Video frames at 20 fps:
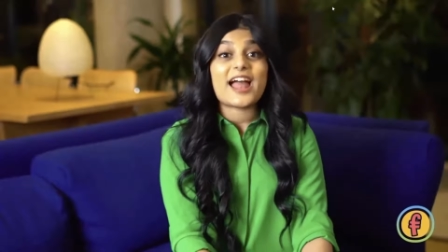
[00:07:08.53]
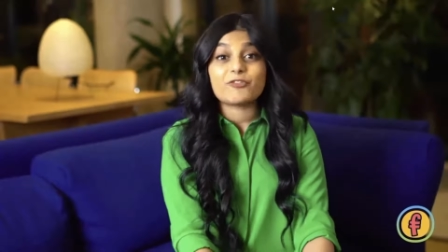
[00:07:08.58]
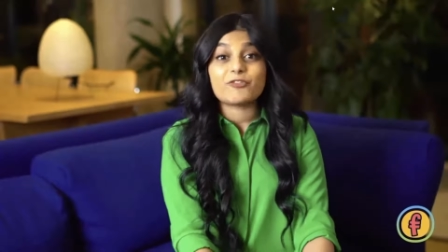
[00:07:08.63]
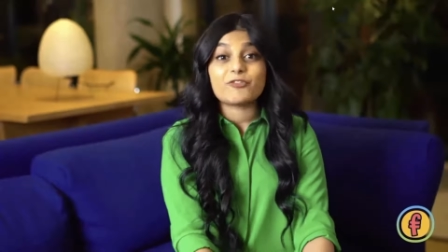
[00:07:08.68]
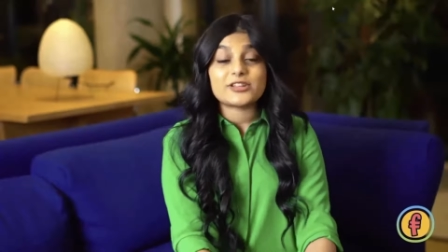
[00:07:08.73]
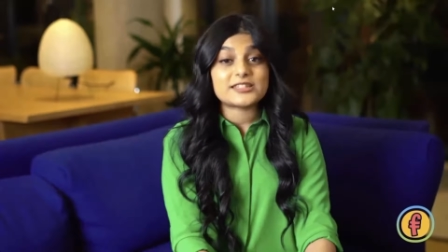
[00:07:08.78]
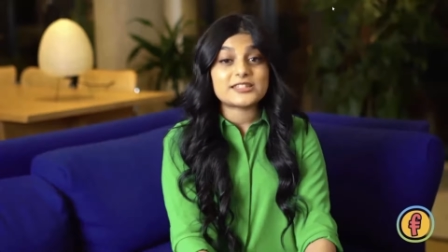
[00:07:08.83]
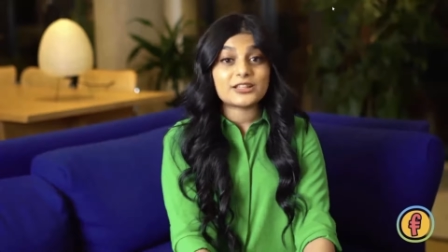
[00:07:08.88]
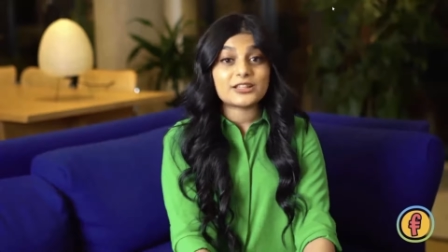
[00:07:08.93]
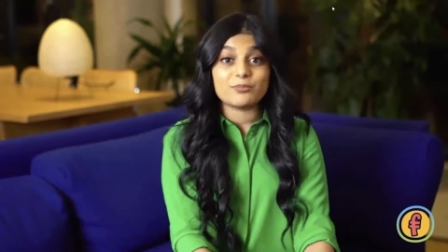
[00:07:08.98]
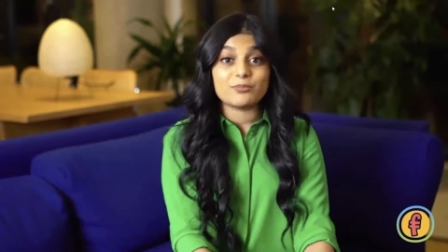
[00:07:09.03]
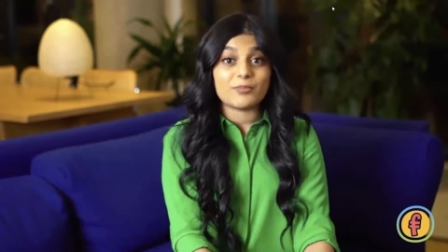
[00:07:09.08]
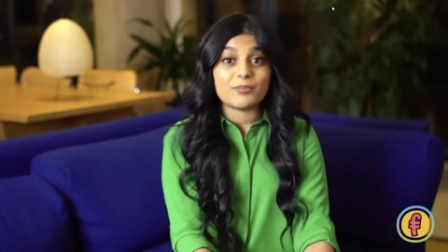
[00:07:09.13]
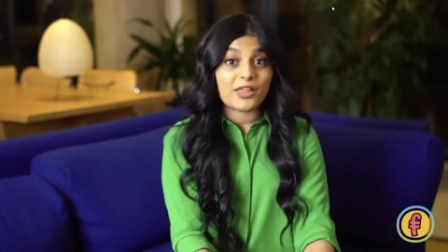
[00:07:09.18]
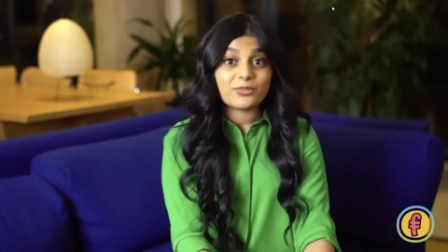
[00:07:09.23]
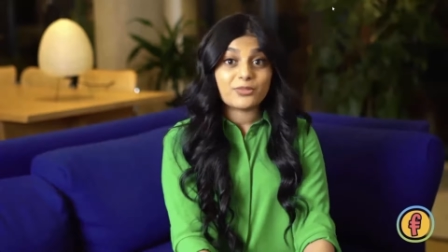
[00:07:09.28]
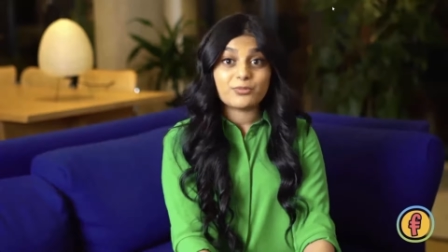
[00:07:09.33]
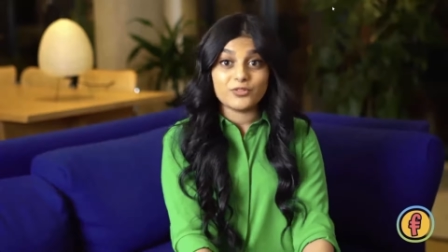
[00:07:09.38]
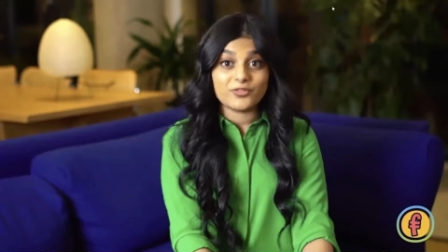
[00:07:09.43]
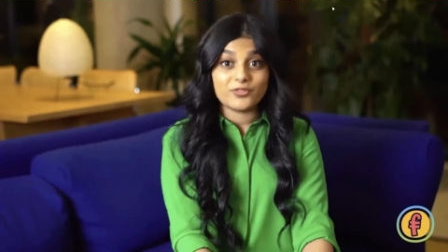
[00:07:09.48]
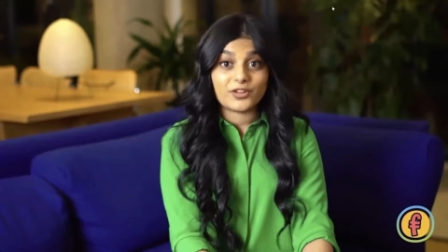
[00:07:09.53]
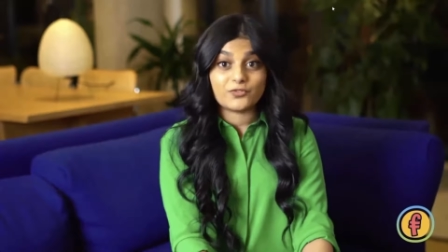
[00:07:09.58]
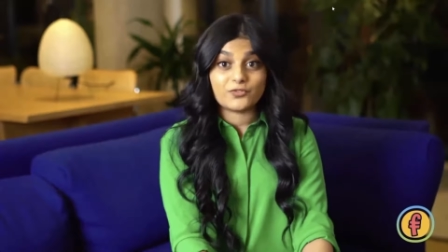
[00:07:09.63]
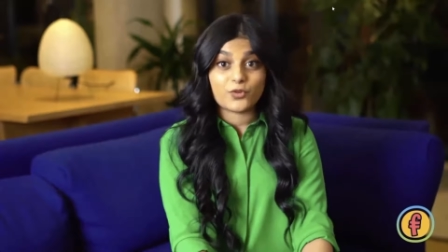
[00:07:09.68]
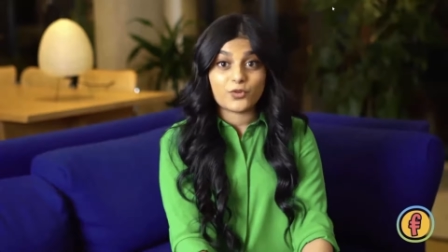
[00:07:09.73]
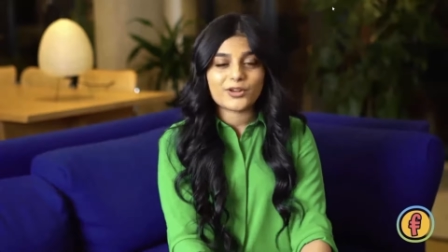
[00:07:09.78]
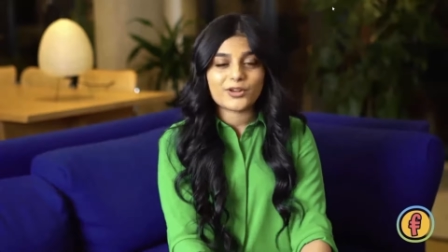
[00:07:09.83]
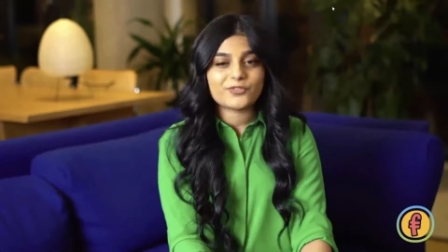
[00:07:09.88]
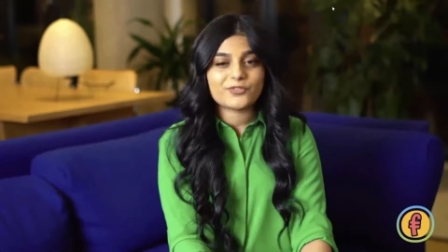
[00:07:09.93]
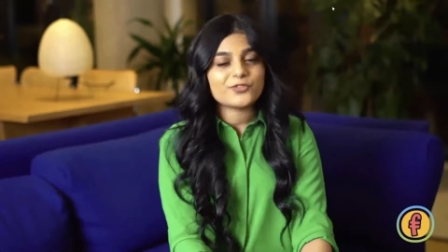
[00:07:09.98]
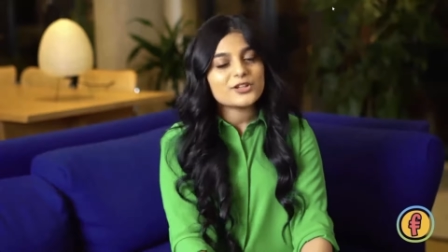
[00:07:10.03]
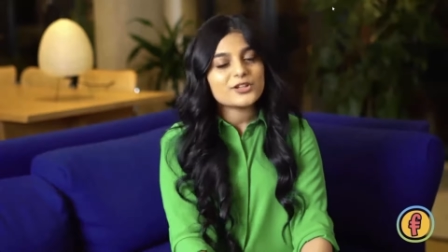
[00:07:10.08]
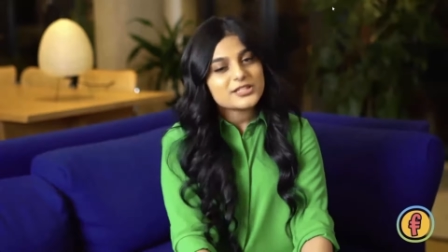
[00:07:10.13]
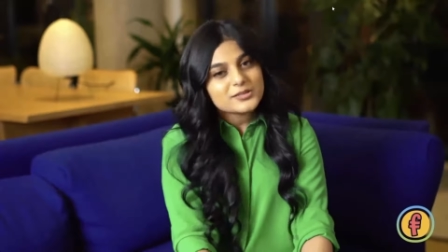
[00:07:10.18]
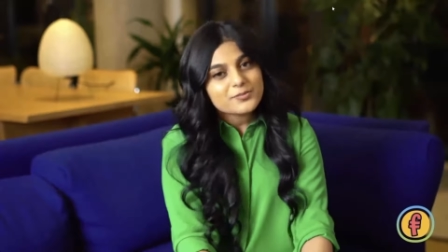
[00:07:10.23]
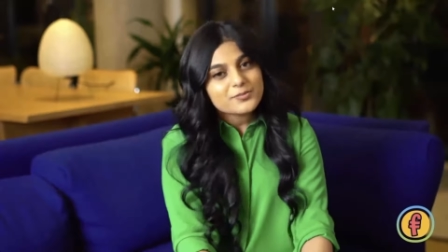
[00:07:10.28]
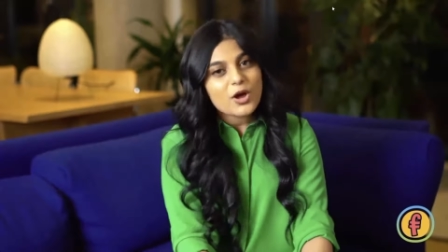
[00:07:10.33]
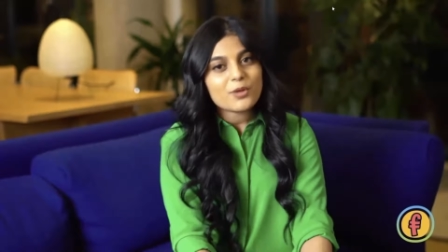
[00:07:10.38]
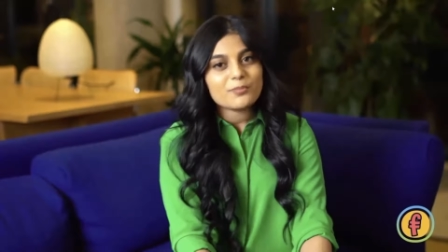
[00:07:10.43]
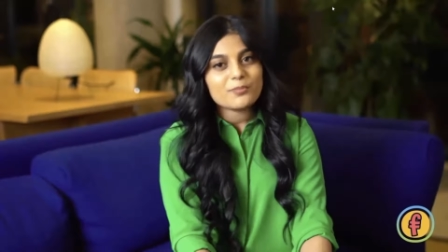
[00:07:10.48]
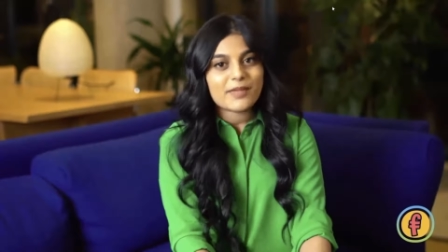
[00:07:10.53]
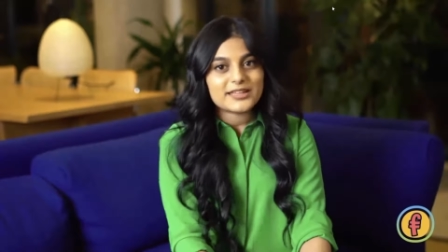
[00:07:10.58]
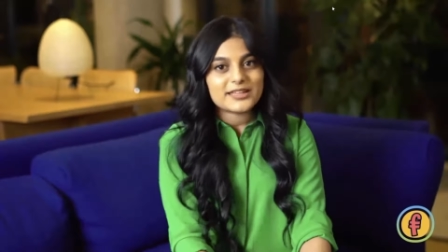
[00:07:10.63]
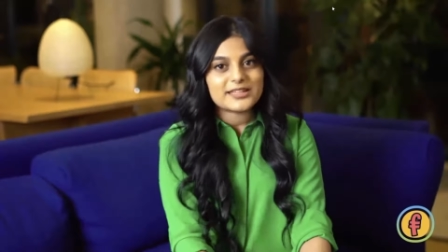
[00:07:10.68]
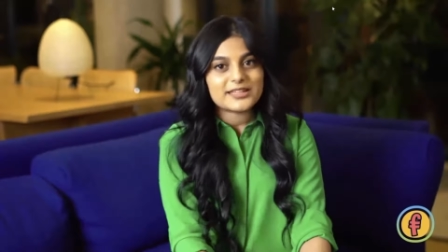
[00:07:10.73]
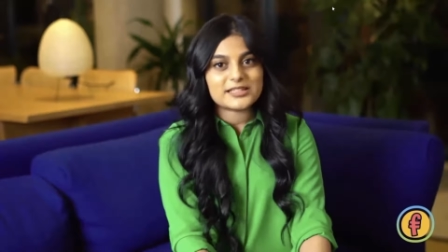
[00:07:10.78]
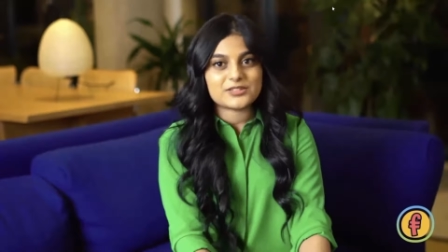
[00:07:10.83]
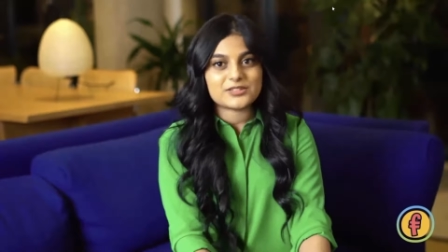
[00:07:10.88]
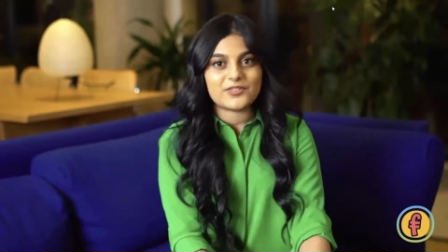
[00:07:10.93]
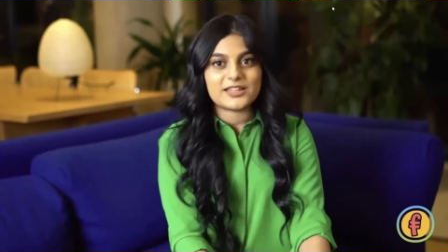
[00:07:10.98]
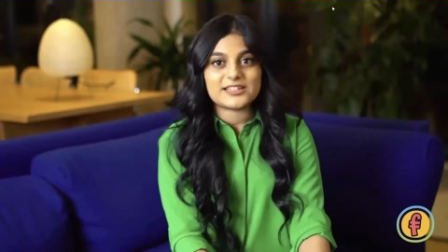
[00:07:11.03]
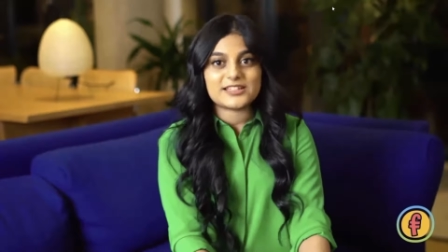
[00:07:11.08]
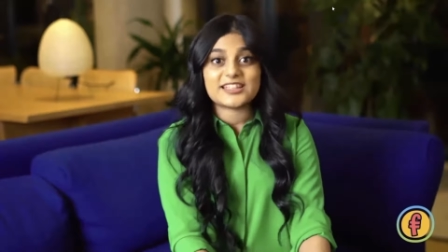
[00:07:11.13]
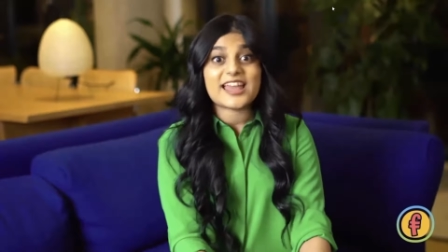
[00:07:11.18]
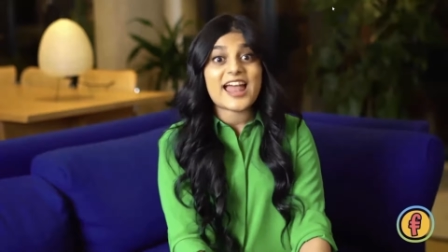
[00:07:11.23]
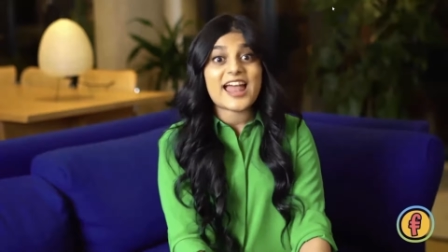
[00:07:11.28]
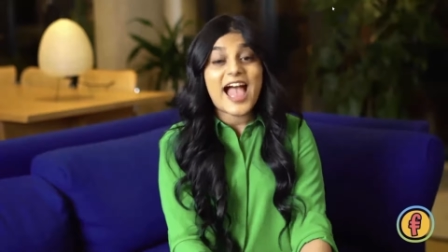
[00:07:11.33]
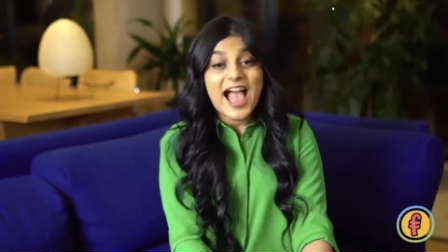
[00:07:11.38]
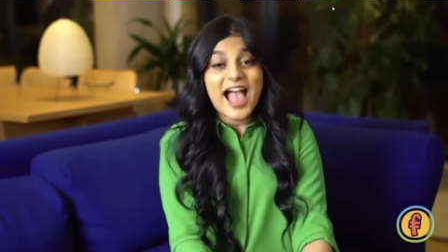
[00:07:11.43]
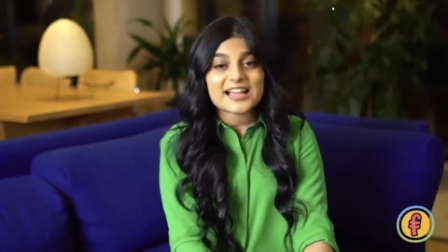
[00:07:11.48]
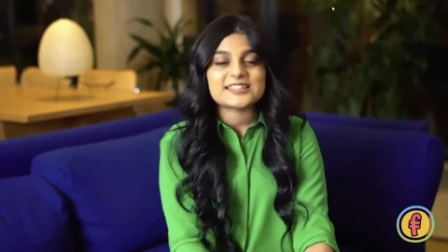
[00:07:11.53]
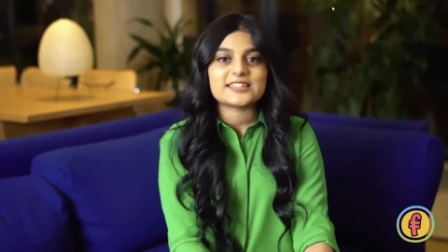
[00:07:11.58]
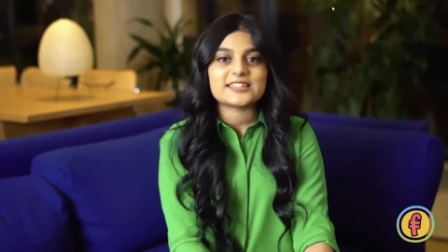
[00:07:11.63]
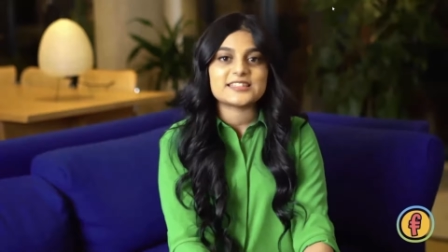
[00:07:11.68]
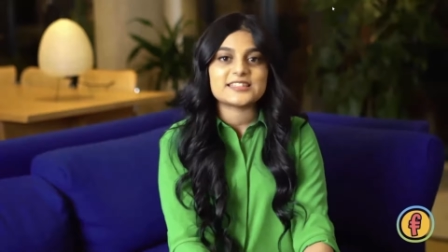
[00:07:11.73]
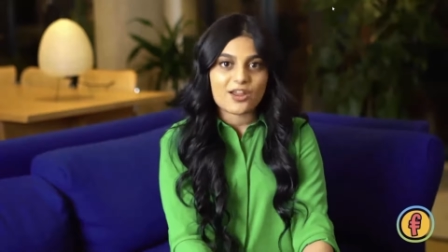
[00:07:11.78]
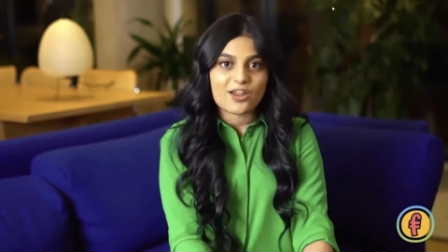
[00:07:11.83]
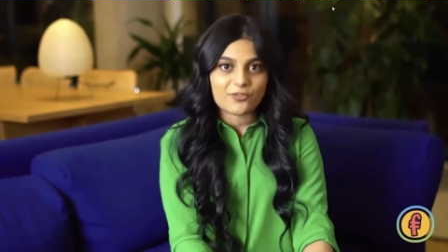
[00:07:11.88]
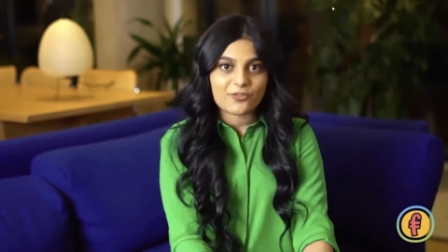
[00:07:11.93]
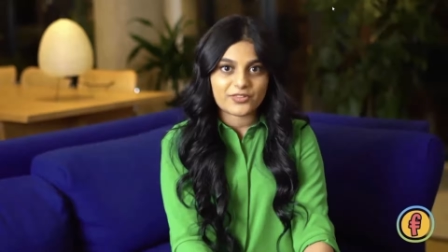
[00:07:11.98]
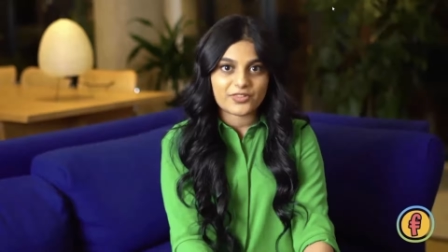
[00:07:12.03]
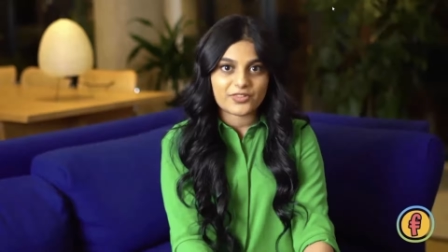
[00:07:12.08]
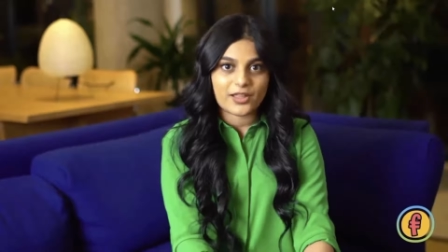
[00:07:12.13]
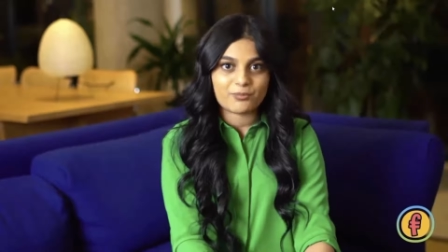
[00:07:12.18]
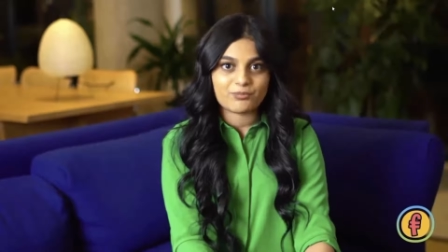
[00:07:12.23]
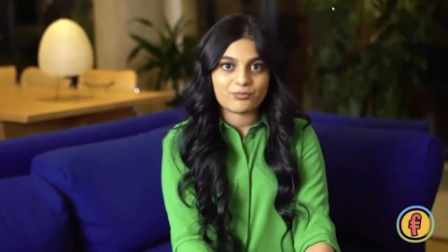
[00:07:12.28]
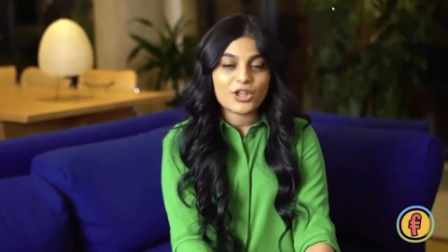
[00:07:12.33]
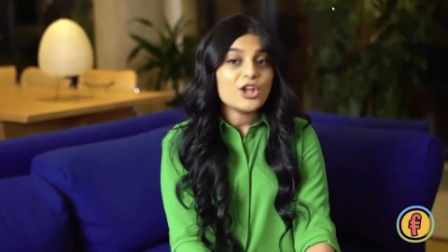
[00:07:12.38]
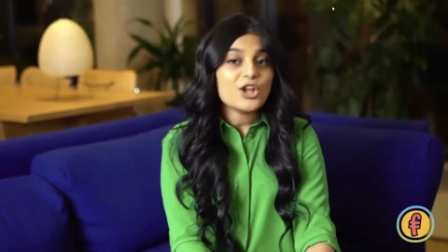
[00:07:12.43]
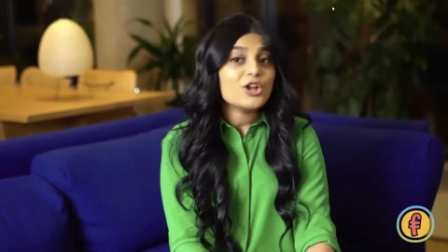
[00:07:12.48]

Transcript: every single month moving forward for a small maintenance fee to get access to everything.